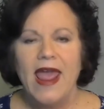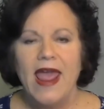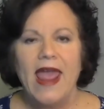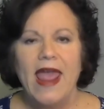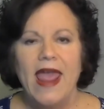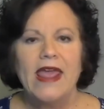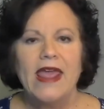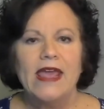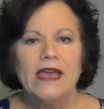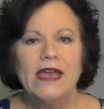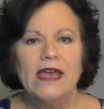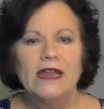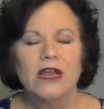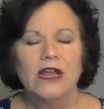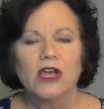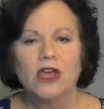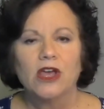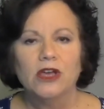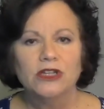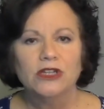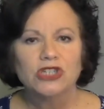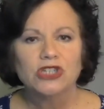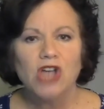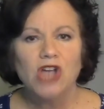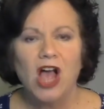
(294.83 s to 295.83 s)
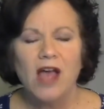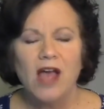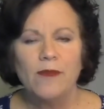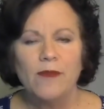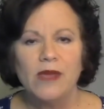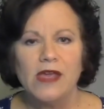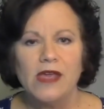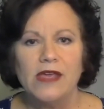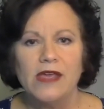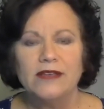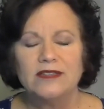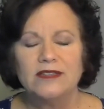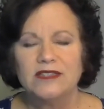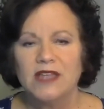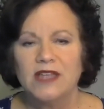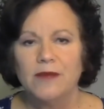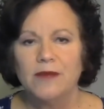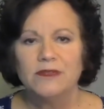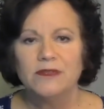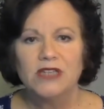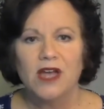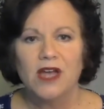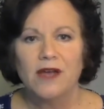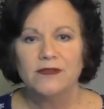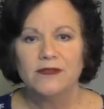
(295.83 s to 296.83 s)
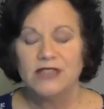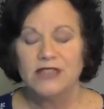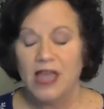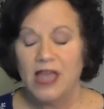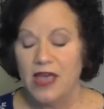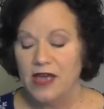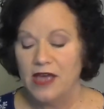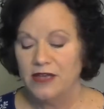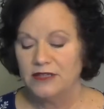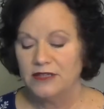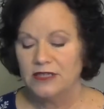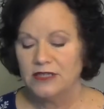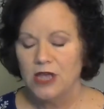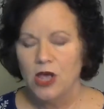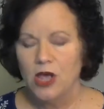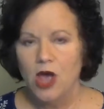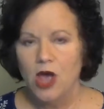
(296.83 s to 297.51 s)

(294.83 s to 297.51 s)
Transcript: and Kajabi sometimes has